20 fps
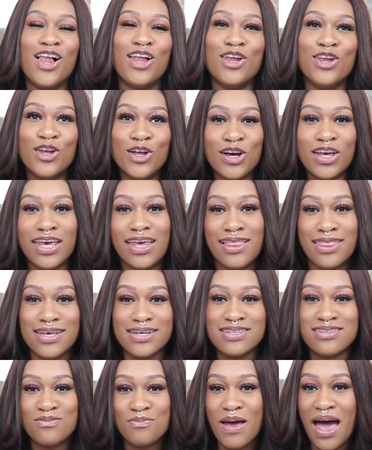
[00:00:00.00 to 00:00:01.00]
Looking
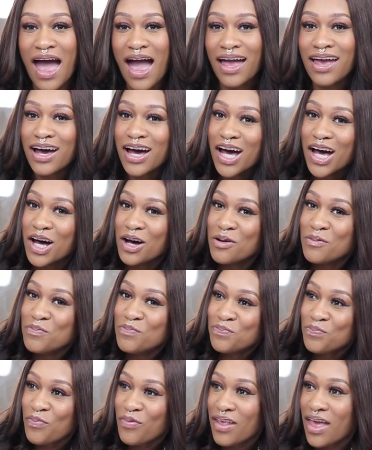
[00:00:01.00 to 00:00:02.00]
this bag
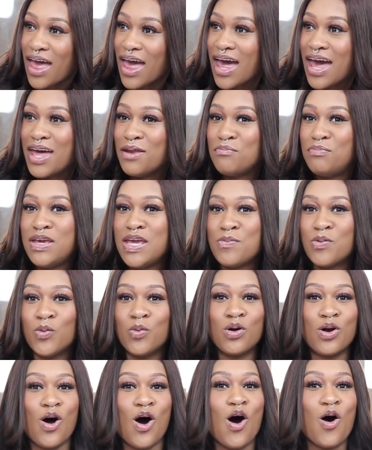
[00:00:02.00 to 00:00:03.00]
up, and people
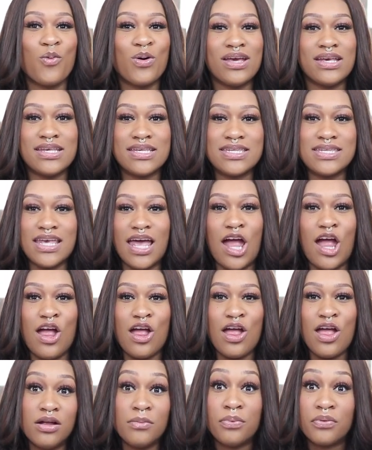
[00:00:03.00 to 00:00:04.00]
would always
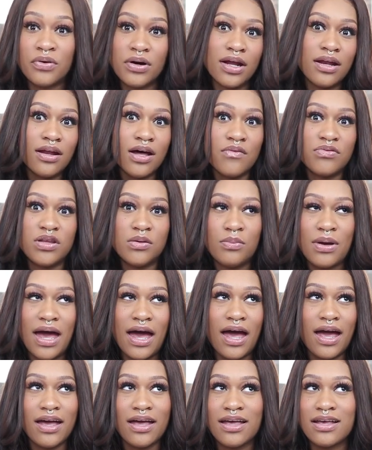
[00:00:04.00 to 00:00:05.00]
say the print of the
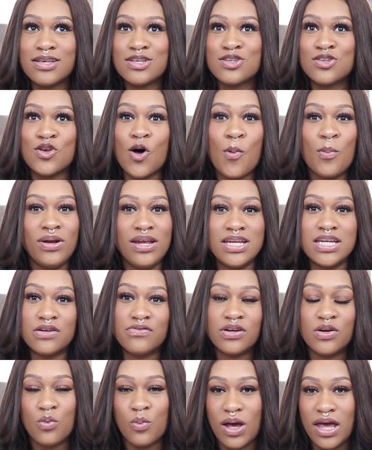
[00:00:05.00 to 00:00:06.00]
bag so many
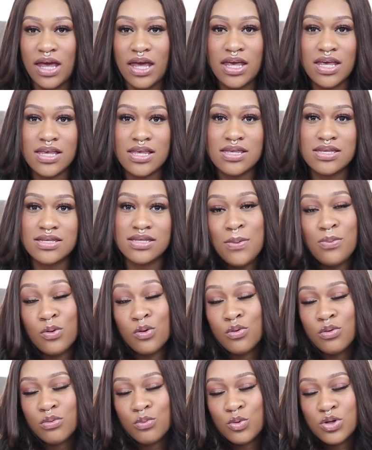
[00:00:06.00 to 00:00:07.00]
different ways.
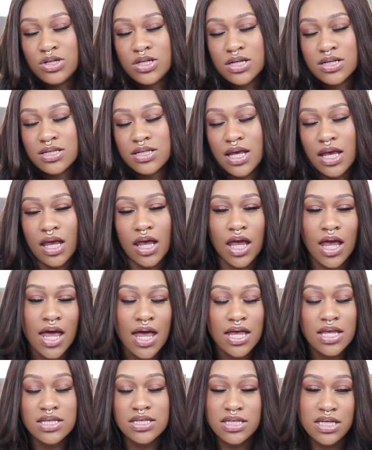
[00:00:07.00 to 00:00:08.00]
People would just say
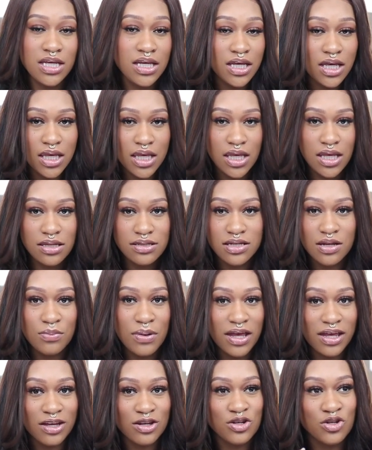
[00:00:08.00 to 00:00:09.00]
DE to
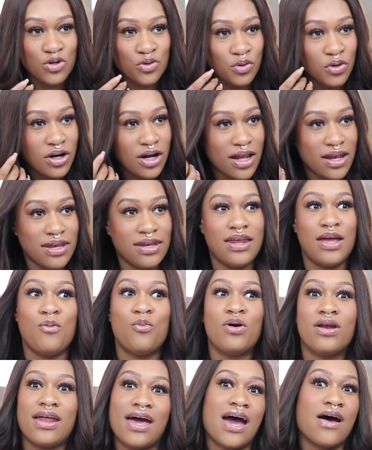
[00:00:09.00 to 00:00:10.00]
make it short, and they
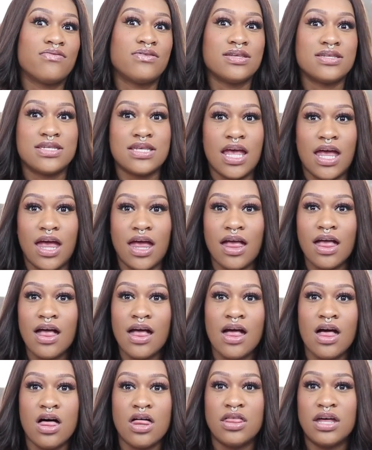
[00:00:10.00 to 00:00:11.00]
wouldn't have to say
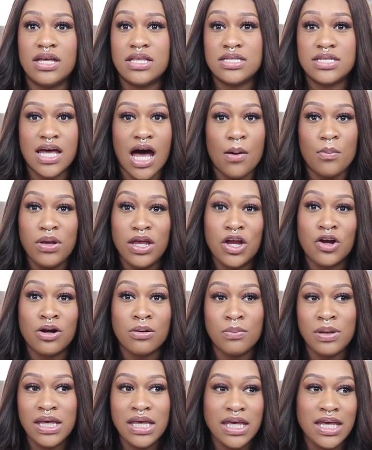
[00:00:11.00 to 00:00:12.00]
the
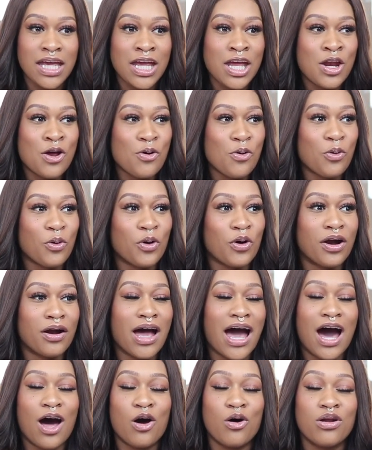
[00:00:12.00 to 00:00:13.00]
Zamirabine,
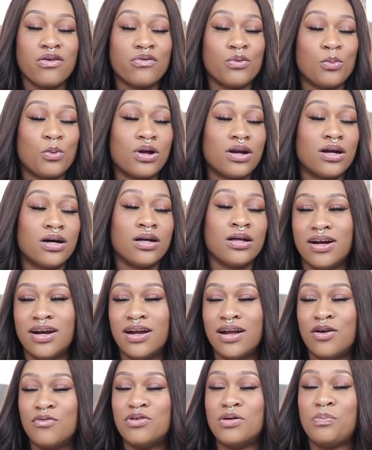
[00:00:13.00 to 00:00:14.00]
or I don't even want to
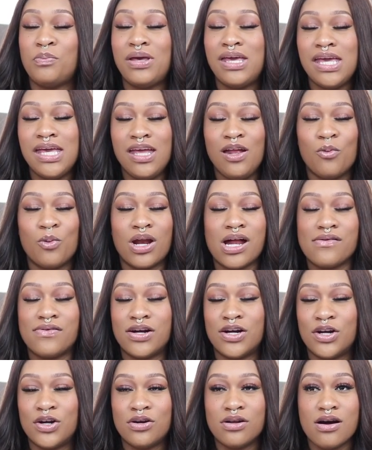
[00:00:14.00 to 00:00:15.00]
repeat what I've
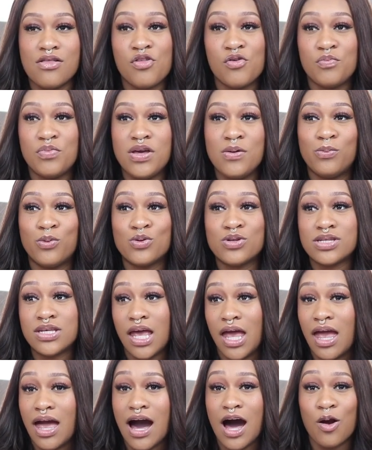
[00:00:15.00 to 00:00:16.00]
heard other people
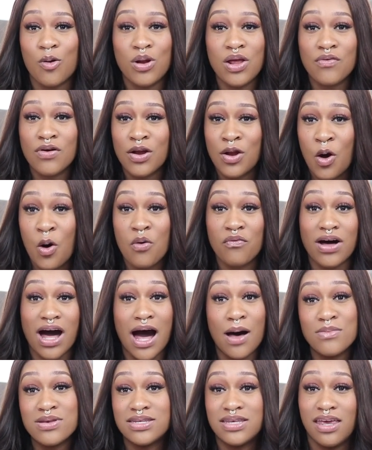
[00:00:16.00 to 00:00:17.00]
say. I don't even know if
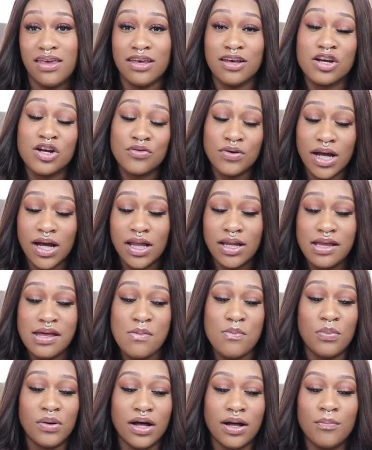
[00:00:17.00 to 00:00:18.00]
I'm saying it
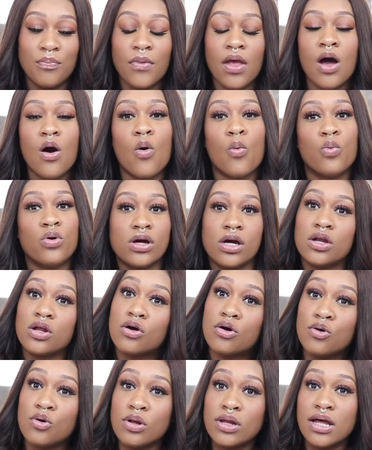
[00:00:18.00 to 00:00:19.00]
correctly, but we're gonna
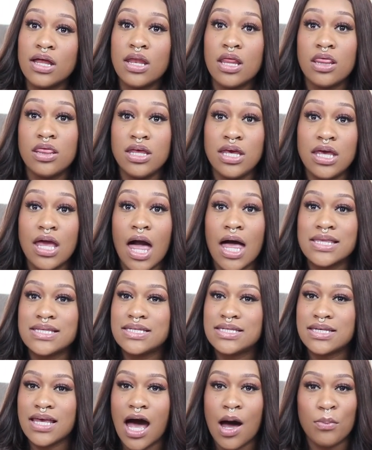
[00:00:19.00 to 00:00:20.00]
call it the
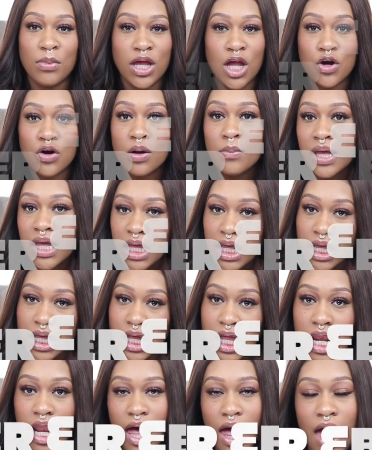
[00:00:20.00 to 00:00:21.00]

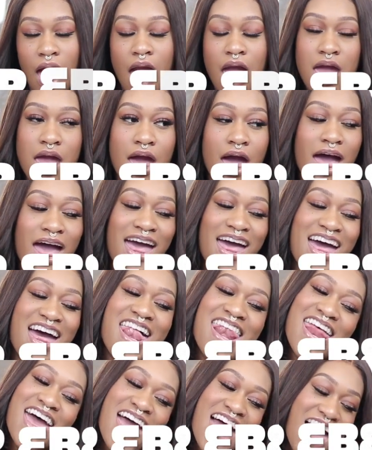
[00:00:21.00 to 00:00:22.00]
Zamirabine,
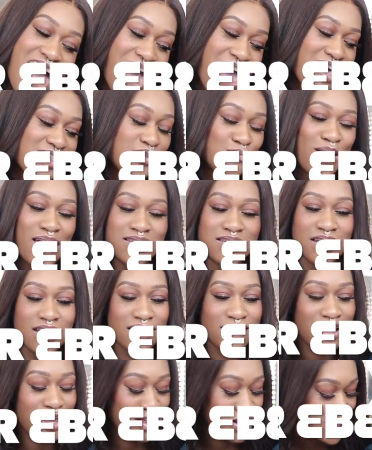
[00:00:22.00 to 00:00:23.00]
and it's
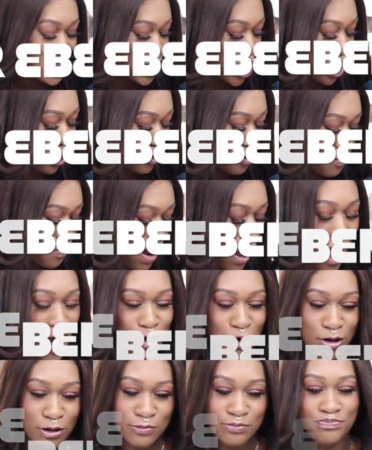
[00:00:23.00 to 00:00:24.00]
basically the checker
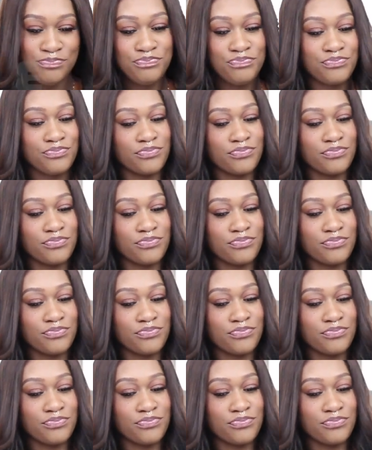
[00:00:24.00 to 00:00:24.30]
pattern.